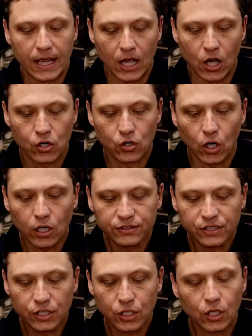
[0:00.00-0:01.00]
across
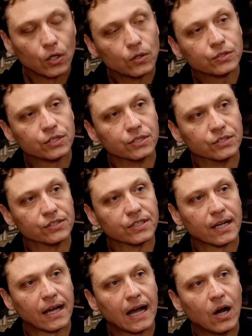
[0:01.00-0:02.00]
cultures,
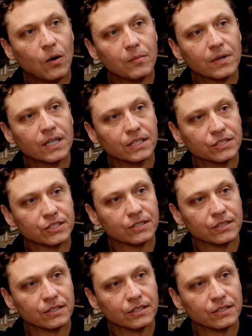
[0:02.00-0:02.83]
how much